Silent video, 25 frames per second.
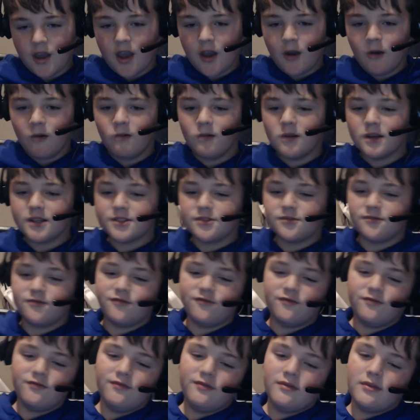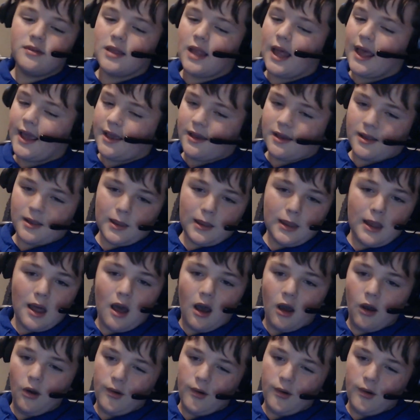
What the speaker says: was like low.